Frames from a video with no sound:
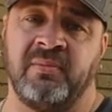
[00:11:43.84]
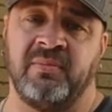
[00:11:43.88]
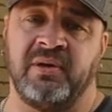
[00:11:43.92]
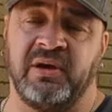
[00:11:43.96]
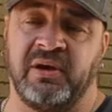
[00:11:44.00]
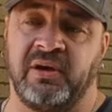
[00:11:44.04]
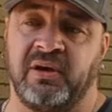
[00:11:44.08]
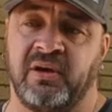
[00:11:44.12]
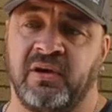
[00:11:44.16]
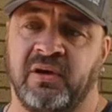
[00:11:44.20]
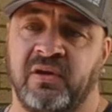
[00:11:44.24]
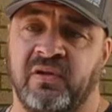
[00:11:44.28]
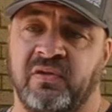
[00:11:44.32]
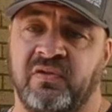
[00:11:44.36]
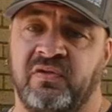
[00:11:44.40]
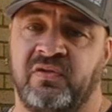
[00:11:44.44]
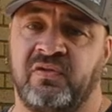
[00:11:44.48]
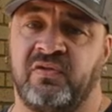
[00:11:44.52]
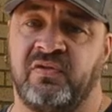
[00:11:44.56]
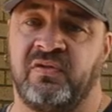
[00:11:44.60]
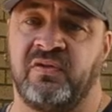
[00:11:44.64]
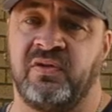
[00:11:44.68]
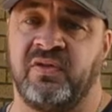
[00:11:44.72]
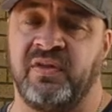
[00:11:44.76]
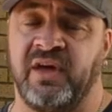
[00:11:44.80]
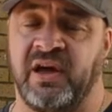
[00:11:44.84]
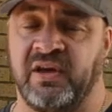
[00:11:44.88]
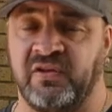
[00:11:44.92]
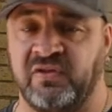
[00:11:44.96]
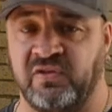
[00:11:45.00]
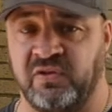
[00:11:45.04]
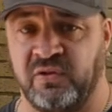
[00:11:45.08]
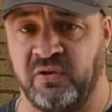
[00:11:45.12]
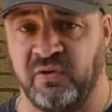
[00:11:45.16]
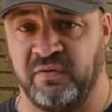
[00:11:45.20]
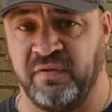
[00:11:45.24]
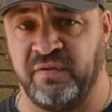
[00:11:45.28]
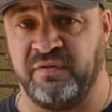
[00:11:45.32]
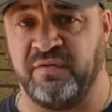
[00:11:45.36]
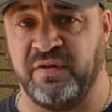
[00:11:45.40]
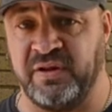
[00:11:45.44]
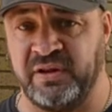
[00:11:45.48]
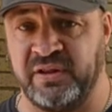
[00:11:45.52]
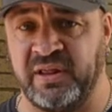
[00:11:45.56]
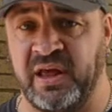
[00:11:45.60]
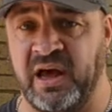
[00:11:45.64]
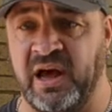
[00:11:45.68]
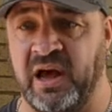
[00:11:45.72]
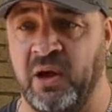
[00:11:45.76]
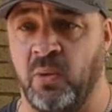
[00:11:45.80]
because that's another
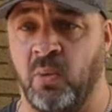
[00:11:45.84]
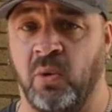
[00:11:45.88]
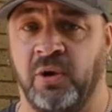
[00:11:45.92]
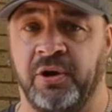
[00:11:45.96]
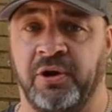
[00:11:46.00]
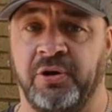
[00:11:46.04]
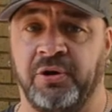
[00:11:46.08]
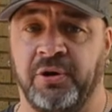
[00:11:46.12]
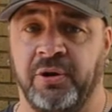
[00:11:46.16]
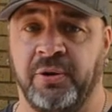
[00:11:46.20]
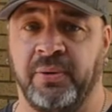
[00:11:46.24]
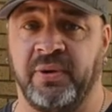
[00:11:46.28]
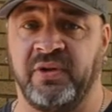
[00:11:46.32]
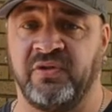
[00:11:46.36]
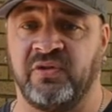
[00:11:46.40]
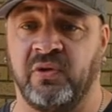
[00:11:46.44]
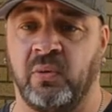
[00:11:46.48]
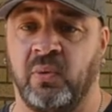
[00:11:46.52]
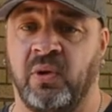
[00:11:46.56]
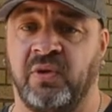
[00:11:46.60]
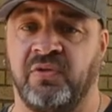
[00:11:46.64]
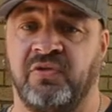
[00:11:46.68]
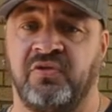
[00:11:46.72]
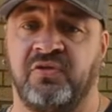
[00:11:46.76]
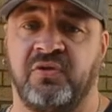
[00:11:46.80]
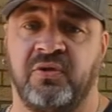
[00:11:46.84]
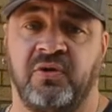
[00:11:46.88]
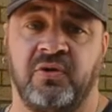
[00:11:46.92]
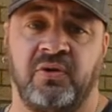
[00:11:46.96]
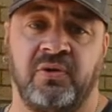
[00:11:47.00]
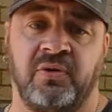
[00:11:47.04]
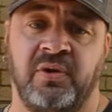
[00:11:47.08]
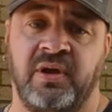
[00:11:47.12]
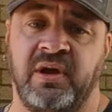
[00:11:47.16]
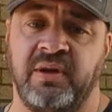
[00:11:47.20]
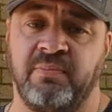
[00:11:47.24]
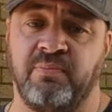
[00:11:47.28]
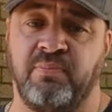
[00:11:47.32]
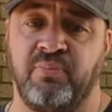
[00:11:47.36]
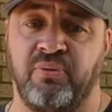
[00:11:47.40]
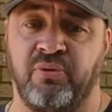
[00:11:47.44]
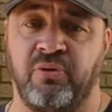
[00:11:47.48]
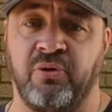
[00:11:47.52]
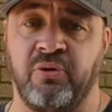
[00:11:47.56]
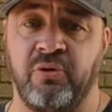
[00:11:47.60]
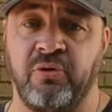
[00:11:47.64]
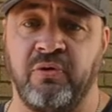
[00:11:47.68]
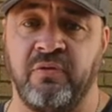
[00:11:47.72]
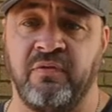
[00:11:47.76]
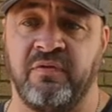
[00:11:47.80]
thing that I want to do, is I want to
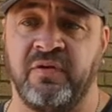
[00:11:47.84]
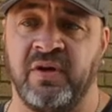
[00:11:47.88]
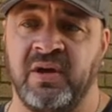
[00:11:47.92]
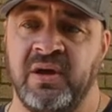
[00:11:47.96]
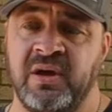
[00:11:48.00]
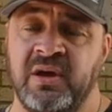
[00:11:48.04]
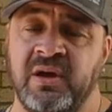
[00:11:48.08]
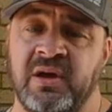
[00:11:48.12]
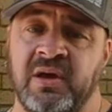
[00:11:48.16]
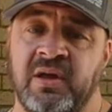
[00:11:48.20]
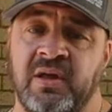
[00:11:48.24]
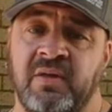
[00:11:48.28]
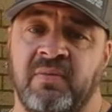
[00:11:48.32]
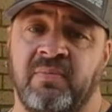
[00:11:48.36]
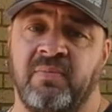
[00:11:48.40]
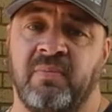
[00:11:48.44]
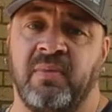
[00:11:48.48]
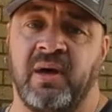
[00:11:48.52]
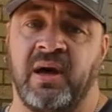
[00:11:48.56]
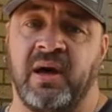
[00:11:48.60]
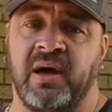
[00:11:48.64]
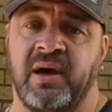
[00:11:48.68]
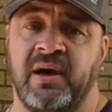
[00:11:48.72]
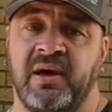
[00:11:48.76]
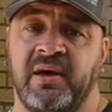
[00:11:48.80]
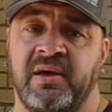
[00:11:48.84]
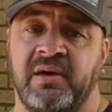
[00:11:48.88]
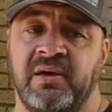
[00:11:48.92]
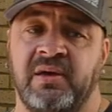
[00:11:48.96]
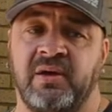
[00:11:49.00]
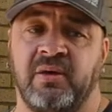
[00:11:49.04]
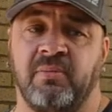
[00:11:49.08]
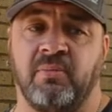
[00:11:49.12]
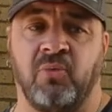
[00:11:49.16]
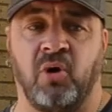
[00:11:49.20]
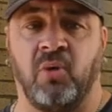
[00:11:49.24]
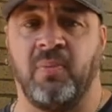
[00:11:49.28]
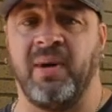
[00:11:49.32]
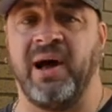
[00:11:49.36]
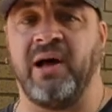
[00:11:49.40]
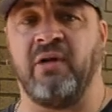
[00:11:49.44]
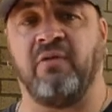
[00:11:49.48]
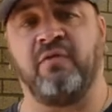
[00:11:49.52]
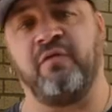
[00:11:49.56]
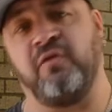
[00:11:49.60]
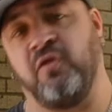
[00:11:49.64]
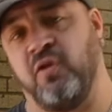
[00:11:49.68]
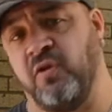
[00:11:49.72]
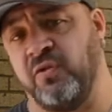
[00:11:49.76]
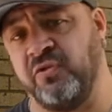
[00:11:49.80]
improve my mobile
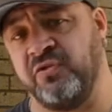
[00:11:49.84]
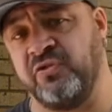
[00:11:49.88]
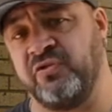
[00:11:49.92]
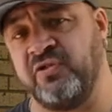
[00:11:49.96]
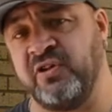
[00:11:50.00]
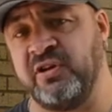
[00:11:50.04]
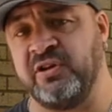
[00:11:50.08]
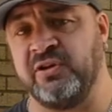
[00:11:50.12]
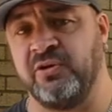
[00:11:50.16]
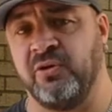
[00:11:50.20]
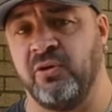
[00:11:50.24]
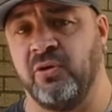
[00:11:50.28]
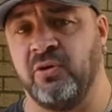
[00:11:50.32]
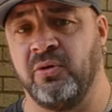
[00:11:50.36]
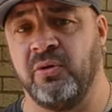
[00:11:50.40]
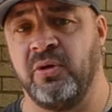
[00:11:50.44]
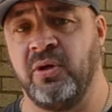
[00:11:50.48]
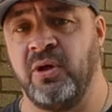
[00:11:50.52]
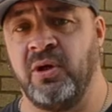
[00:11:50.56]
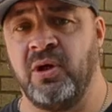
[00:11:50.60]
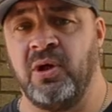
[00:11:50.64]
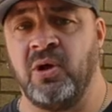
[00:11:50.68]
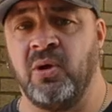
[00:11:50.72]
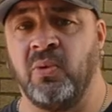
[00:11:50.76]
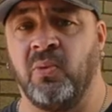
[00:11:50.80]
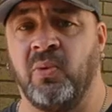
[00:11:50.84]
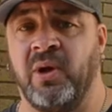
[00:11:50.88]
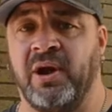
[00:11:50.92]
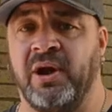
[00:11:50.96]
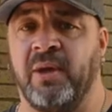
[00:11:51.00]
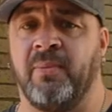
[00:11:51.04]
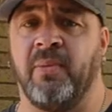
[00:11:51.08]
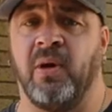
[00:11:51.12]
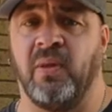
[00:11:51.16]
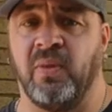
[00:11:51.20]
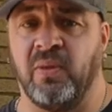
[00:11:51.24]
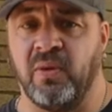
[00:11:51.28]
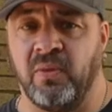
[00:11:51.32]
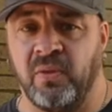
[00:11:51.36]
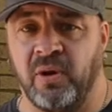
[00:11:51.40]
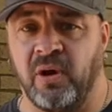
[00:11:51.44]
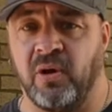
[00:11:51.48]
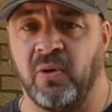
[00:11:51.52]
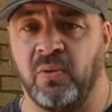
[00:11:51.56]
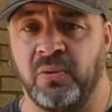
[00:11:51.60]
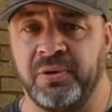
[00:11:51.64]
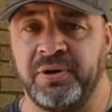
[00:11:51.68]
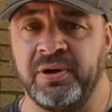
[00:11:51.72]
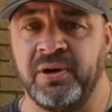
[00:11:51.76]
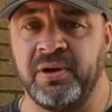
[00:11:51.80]
phone signal when I'm on the
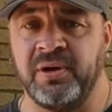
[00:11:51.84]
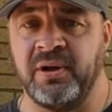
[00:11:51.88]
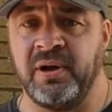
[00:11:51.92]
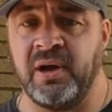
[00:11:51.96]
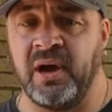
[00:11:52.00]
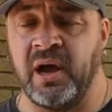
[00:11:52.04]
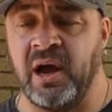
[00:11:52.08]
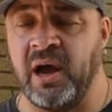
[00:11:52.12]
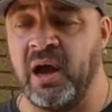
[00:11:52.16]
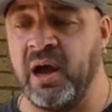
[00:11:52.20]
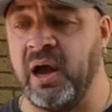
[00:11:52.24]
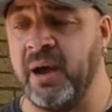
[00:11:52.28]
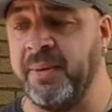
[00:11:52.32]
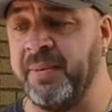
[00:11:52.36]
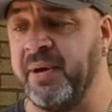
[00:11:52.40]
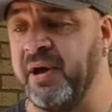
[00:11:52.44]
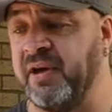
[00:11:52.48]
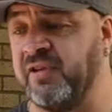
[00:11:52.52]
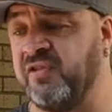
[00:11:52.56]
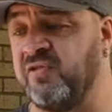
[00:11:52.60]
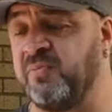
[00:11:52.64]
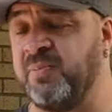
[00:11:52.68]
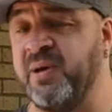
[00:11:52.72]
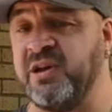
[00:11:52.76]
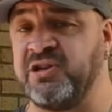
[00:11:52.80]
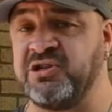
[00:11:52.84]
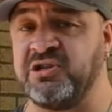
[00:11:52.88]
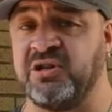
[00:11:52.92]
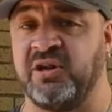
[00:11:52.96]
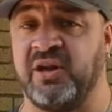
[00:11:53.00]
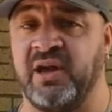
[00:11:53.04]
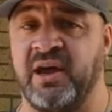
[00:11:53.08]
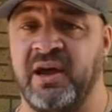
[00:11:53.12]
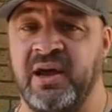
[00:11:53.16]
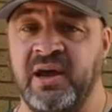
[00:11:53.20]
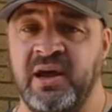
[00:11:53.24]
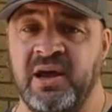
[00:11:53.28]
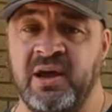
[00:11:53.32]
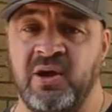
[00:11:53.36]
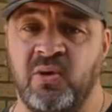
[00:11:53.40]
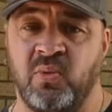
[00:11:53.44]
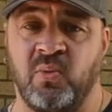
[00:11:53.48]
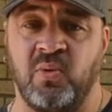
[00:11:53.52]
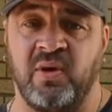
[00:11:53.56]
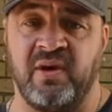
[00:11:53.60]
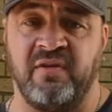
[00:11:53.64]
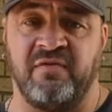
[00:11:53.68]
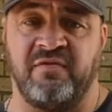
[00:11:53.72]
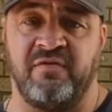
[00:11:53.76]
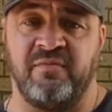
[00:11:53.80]
road, especially
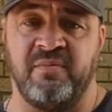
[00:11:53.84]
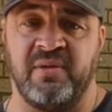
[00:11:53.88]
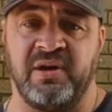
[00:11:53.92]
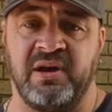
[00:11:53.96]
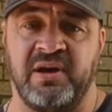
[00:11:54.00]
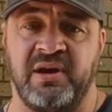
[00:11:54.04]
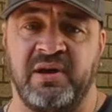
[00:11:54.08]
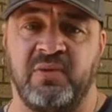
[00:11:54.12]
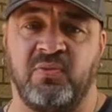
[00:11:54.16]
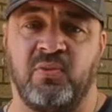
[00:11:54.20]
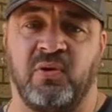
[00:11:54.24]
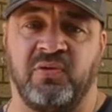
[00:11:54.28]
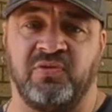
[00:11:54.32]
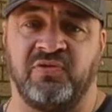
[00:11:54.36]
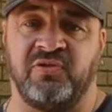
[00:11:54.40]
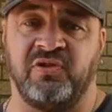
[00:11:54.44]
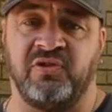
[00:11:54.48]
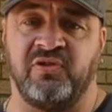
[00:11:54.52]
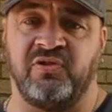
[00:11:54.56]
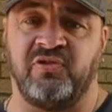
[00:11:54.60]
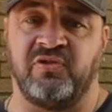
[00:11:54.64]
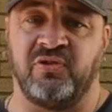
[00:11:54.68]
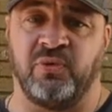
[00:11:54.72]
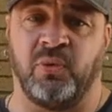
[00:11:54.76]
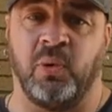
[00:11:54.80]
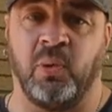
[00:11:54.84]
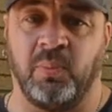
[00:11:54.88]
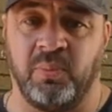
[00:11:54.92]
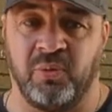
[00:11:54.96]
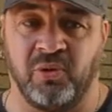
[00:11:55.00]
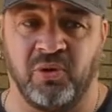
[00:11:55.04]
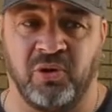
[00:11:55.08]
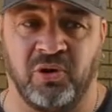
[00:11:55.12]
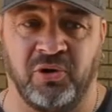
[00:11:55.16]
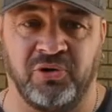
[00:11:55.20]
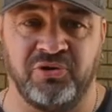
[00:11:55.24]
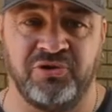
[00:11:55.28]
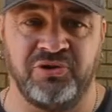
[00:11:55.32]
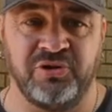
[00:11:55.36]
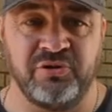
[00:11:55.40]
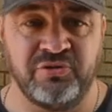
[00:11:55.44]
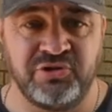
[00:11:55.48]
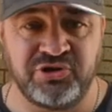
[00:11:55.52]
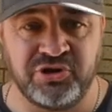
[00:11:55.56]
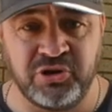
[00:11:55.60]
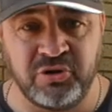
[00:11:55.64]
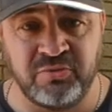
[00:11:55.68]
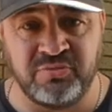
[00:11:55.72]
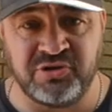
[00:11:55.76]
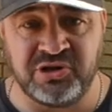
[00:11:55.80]
with me wanting to upload
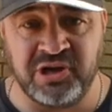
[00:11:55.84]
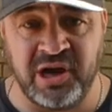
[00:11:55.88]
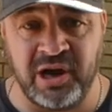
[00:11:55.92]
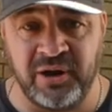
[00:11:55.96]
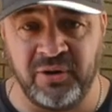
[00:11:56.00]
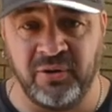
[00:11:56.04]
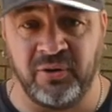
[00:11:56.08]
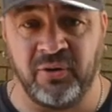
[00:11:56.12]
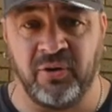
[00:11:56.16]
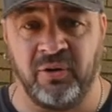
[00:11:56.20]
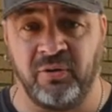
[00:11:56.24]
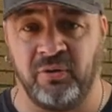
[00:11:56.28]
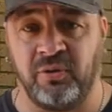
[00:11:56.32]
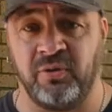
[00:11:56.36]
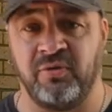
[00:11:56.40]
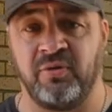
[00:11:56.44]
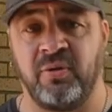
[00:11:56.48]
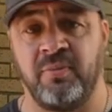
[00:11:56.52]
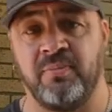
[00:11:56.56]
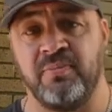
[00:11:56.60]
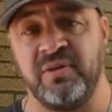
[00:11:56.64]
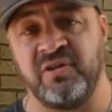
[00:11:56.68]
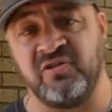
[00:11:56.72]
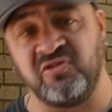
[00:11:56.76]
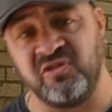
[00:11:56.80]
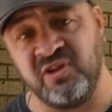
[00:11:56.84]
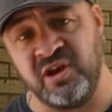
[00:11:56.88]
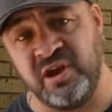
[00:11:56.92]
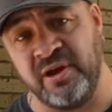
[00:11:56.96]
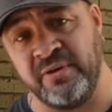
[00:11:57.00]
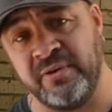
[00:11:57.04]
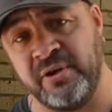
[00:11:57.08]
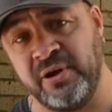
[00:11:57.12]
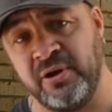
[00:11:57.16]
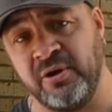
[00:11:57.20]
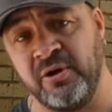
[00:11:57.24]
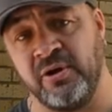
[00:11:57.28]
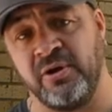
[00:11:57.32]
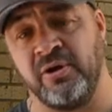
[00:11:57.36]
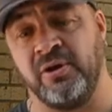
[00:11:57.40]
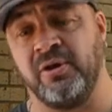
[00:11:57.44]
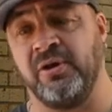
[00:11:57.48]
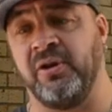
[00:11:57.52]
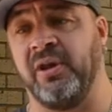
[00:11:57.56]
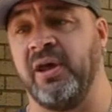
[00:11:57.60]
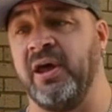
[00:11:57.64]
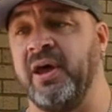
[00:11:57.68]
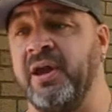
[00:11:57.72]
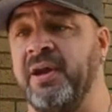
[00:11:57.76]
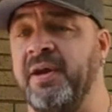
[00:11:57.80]
YouTube channel
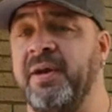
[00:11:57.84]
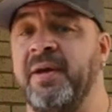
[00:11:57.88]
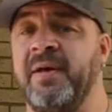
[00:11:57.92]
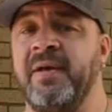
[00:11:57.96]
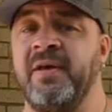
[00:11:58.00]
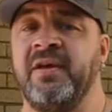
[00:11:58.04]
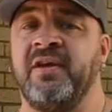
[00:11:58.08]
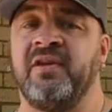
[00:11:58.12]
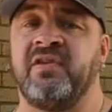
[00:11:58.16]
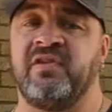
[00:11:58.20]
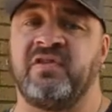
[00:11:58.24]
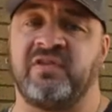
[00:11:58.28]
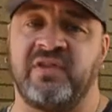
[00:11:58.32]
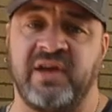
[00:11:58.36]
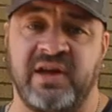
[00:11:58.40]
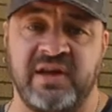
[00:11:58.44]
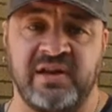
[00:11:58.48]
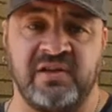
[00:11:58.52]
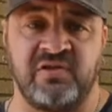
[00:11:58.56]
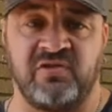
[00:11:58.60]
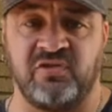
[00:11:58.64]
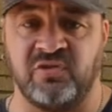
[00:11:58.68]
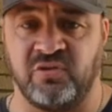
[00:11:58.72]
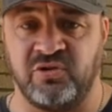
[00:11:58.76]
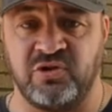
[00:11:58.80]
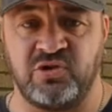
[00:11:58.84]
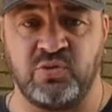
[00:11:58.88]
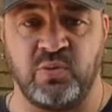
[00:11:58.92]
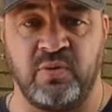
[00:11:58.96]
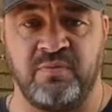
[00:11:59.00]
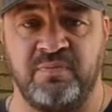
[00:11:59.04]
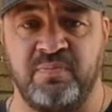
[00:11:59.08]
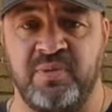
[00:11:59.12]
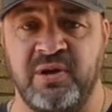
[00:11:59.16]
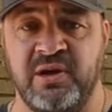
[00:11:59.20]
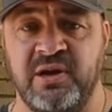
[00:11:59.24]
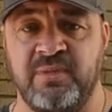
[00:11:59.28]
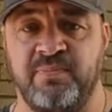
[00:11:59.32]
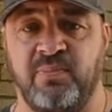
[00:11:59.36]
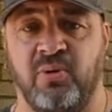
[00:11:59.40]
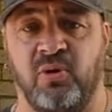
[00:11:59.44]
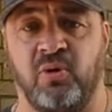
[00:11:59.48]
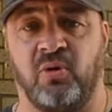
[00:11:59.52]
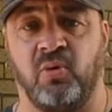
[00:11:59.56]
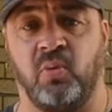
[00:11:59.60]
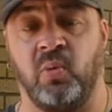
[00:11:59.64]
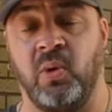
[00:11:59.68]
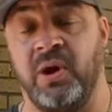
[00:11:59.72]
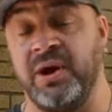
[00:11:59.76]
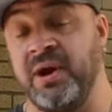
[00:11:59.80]
material and stay in touch with
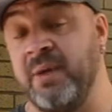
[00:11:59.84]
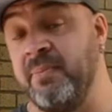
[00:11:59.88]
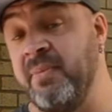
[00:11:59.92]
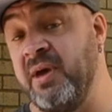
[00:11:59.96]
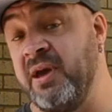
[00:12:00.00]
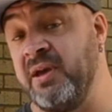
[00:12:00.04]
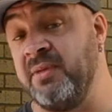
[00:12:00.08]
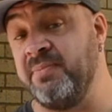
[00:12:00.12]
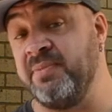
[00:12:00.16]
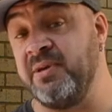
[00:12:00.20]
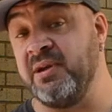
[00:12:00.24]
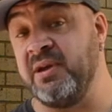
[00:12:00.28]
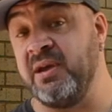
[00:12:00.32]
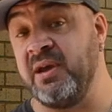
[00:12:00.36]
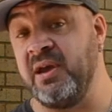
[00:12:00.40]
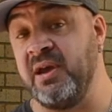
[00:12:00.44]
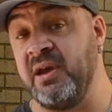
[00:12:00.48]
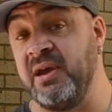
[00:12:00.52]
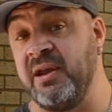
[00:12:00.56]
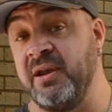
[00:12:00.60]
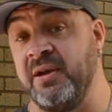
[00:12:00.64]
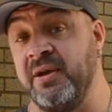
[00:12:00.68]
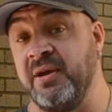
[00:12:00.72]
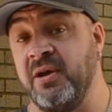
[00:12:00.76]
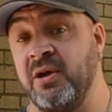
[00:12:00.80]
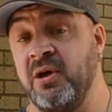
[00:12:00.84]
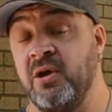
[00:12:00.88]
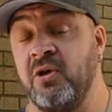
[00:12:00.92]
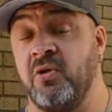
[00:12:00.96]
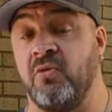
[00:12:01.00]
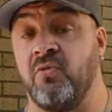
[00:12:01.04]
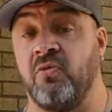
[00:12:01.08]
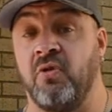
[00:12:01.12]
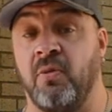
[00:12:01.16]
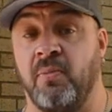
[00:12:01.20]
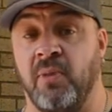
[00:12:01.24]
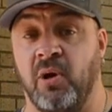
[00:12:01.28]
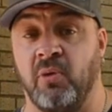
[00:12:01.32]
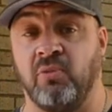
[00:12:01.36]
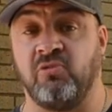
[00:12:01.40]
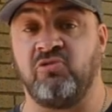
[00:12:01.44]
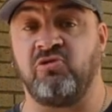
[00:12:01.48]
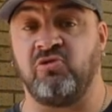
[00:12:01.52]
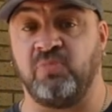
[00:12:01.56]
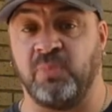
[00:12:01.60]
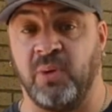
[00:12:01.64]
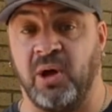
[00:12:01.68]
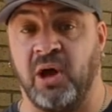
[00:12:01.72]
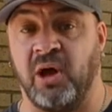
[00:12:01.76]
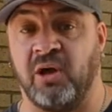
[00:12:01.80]
people when I may be in remote
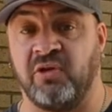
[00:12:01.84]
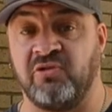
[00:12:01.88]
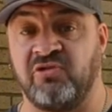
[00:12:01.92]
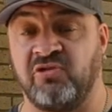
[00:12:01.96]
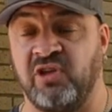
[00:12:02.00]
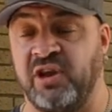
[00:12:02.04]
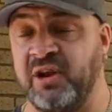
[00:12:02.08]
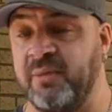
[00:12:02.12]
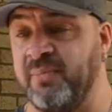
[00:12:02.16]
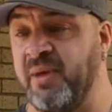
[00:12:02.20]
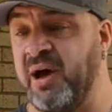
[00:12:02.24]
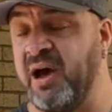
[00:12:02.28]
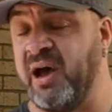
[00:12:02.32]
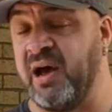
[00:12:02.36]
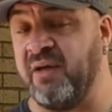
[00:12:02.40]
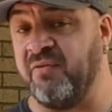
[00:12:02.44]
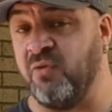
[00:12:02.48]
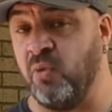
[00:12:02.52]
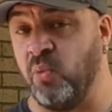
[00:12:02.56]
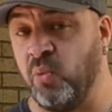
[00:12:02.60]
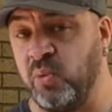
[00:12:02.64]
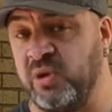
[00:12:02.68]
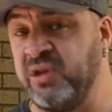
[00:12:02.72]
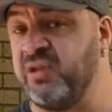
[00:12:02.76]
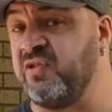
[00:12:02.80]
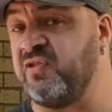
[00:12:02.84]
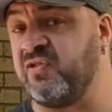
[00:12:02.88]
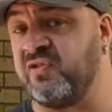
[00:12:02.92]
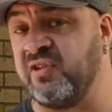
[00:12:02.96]
spots and I might have a weak